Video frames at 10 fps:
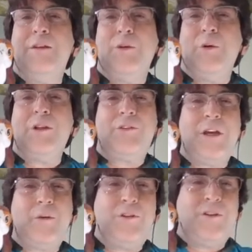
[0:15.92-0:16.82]
So it looks
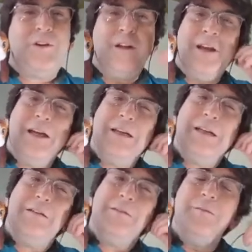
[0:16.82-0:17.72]
like we're starting.
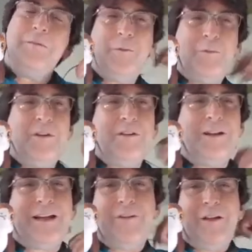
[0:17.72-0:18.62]
Oops,
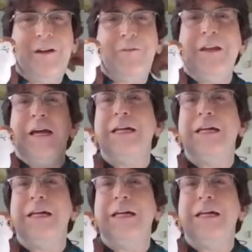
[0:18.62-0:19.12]
I'll get rid of that one.